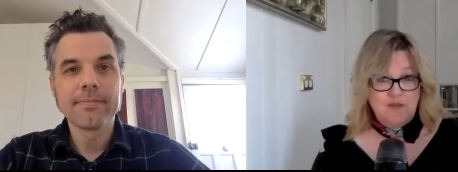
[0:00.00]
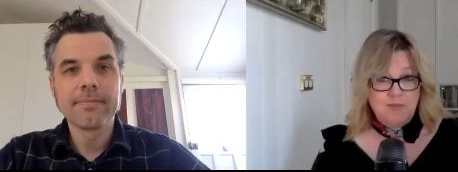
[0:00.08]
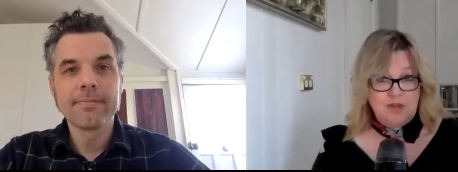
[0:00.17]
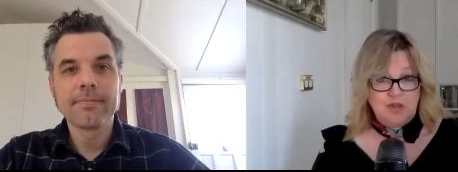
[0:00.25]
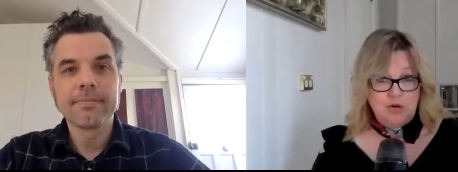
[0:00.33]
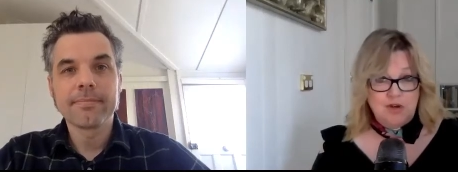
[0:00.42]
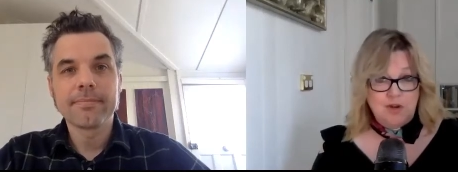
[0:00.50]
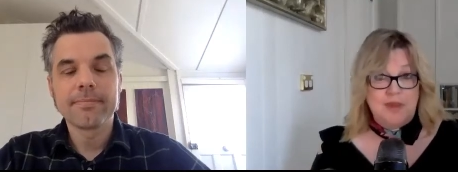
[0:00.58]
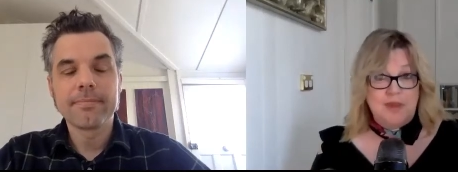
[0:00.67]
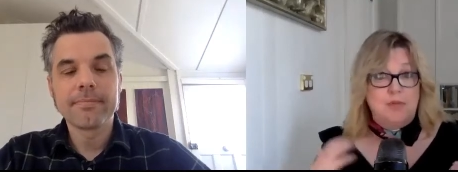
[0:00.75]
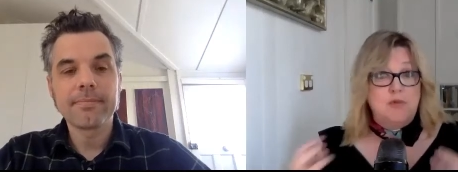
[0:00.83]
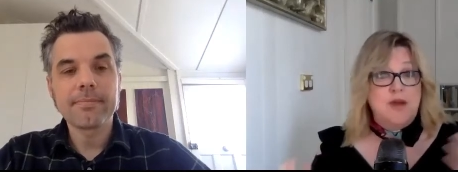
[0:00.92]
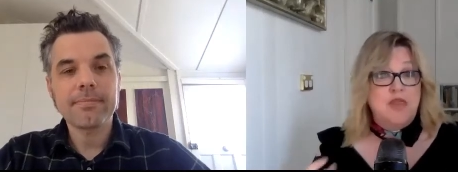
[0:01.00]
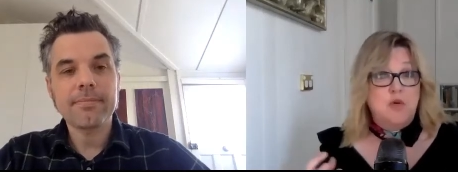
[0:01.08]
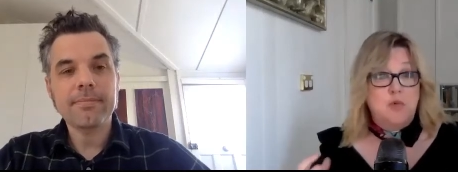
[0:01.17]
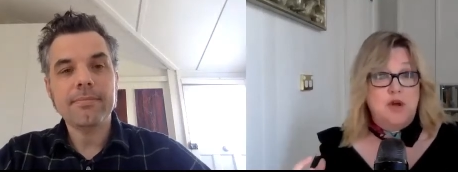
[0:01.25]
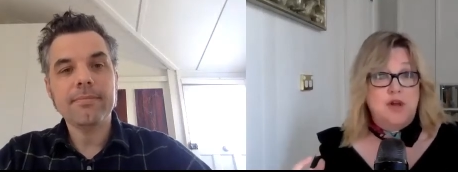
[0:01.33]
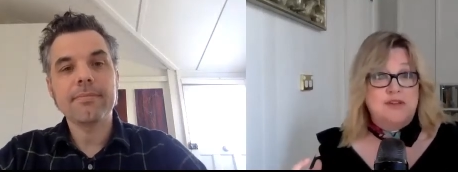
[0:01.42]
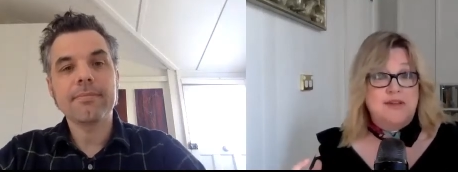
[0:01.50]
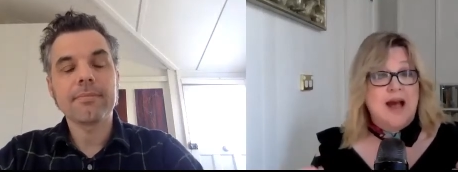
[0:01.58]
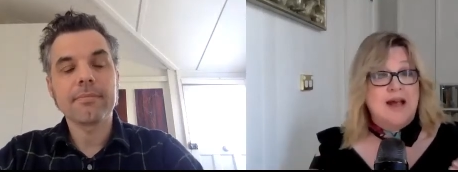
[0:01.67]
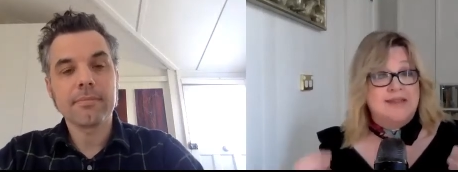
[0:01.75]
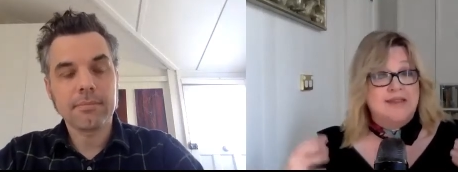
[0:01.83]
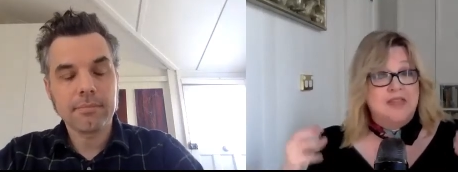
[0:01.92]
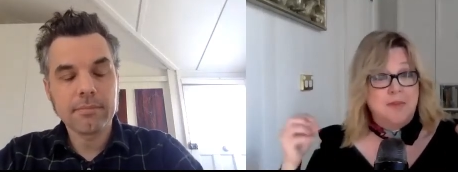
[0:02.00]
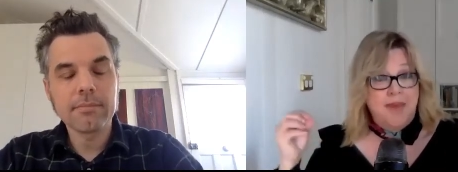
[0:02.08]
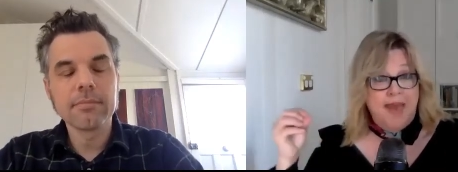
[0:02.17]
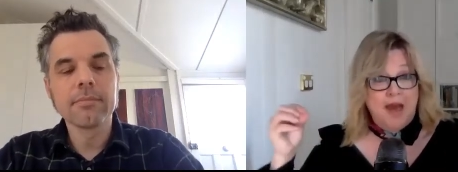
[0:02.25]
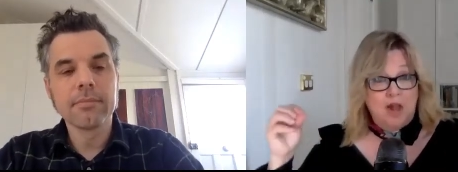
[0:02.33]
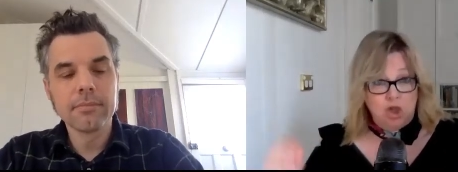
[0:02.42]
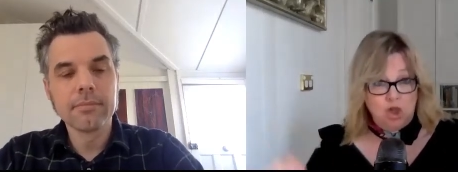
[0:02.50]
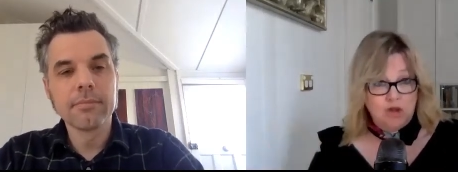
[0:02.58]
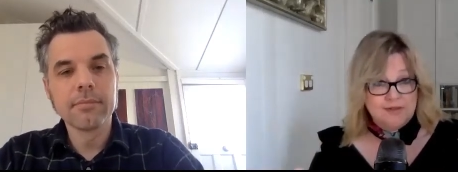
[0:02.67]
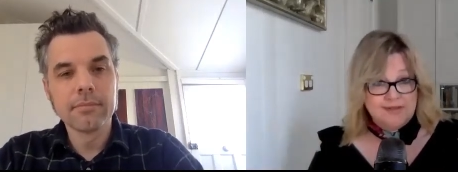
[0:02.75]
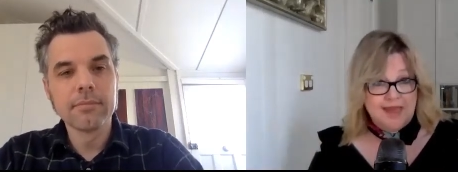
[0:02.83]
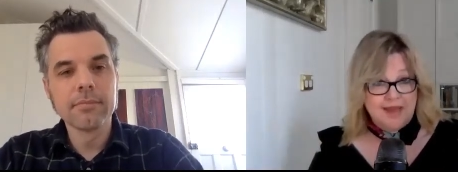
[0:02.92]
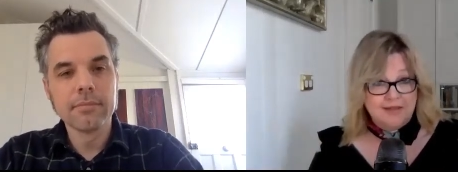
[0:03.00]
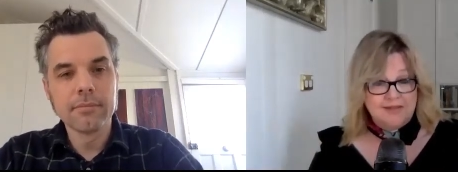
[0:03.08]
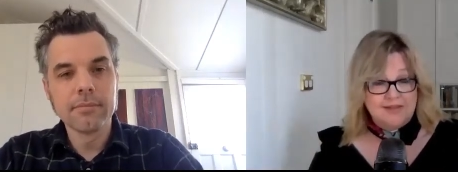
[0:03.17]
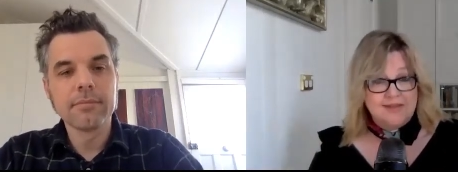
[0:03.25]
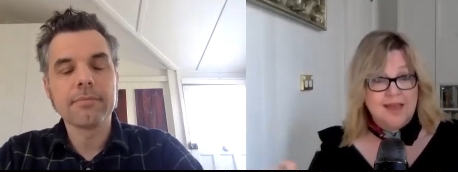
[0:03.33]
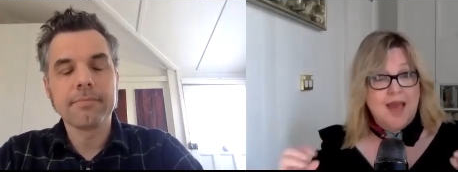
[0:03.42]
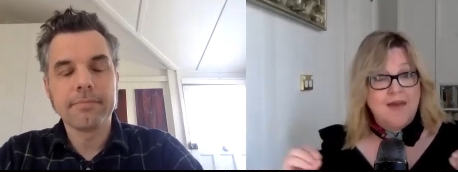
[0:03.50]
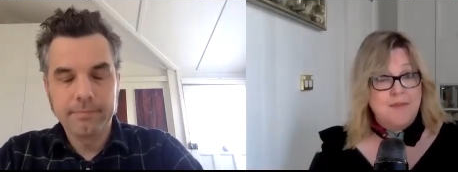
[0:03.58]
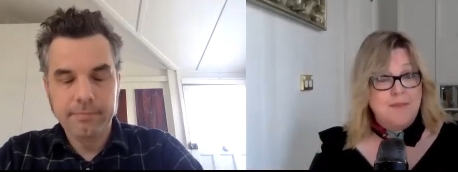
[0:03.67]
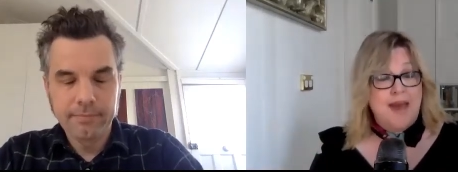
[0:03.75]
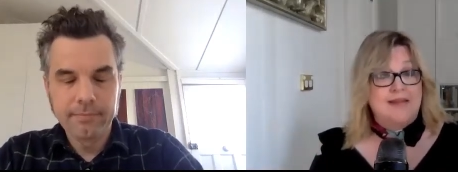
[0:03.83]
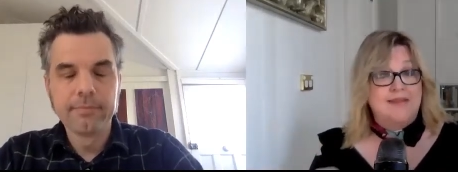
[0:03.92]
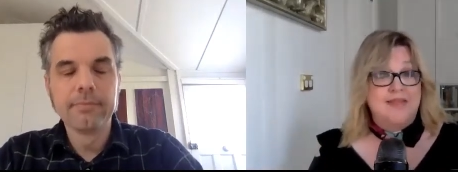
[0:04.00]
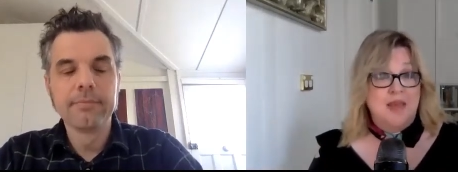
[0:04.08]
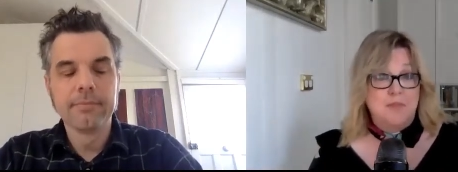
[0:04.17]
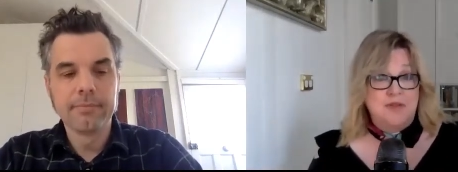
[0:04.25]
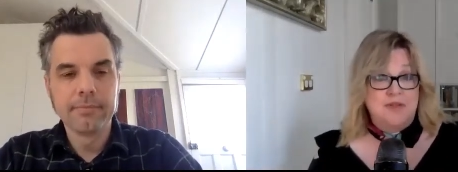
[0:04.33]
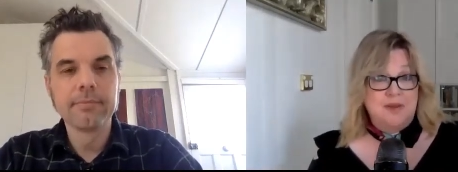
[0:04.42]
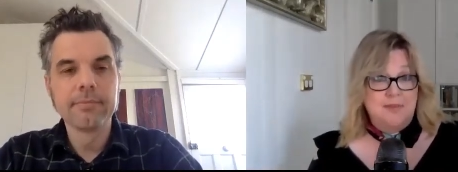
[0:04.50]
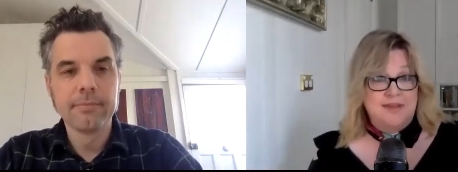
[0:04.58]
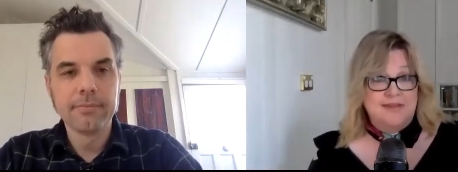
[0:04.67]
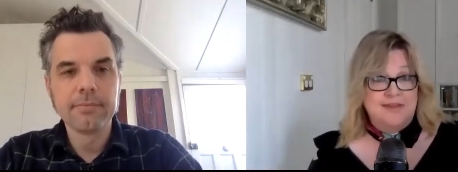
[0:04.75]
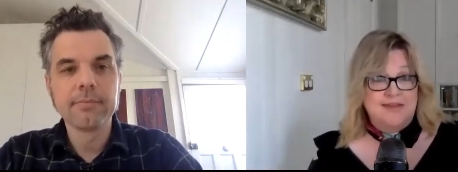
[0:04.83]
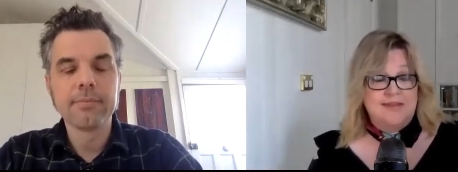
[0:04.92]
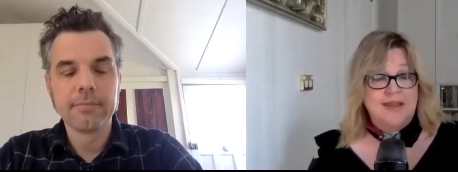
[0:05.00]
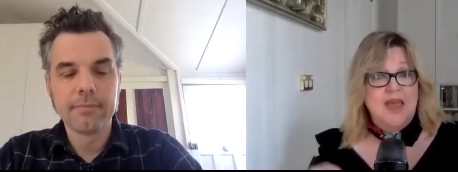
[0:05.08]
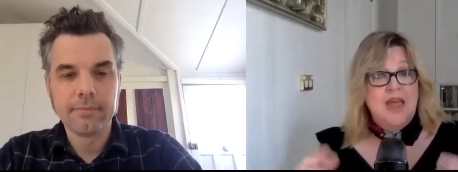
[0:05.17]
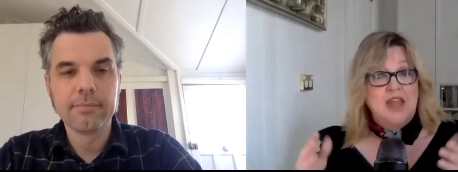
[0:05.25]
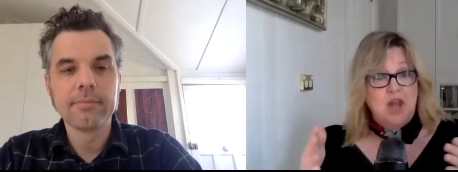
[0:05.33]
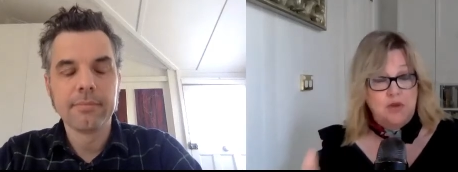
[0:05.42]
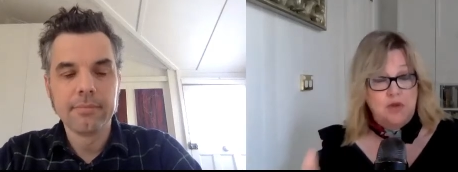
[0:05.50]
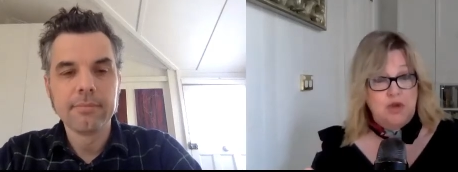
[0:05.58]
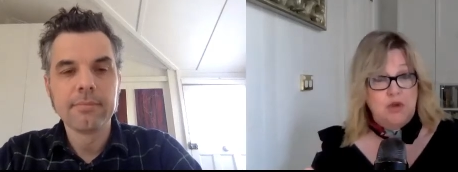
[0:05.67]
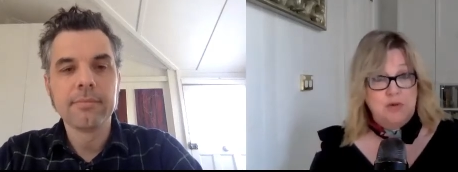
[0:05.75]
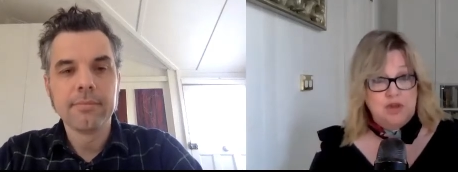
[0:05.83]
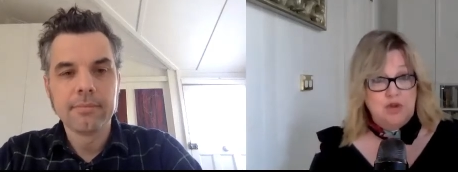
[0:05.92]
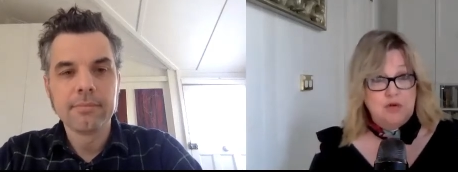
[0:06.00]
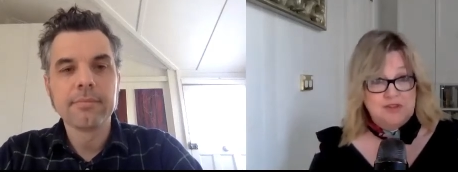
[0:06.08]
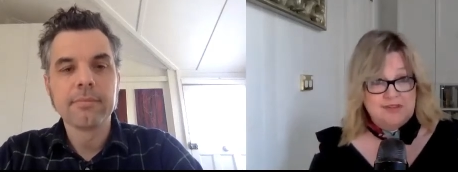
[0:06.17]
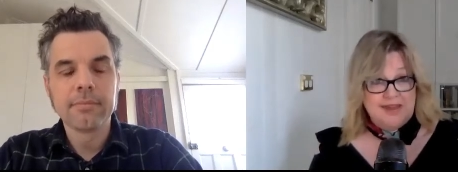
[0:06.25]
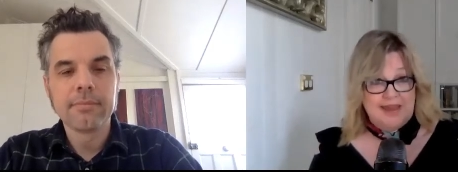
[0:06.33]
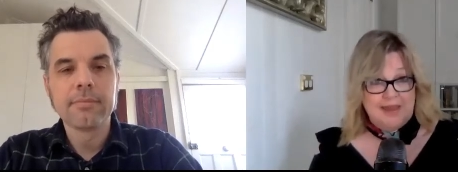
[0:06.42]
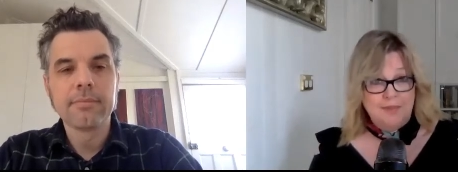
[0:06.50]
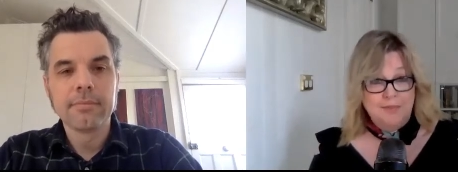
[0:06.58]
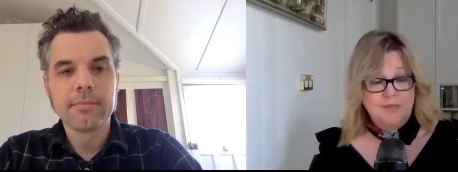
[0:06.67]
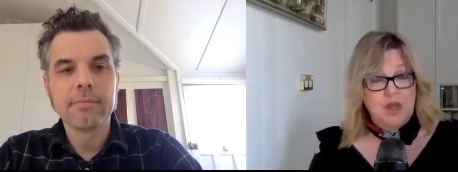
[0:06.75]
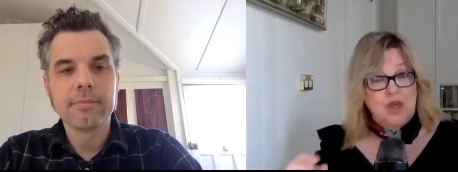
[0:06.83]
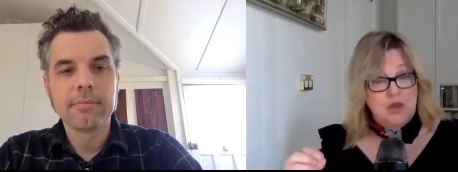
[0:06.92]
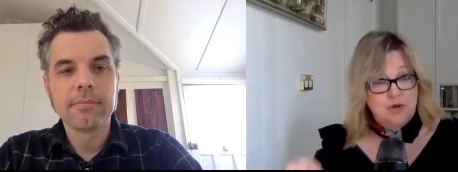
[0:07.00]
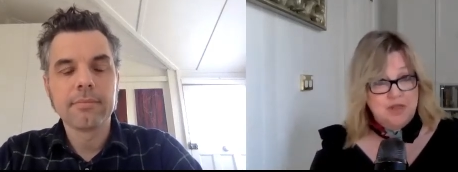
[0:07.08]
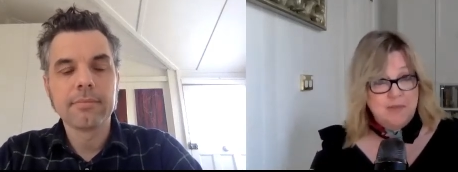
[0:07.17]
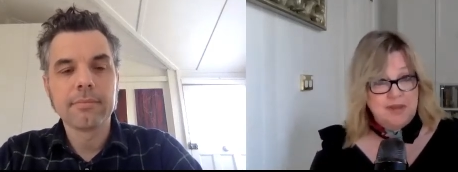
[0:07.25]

Speaker 1: I've been talking to people around the world, asking them how lockdowns have impacted their music business. Now, you and your team, you're in the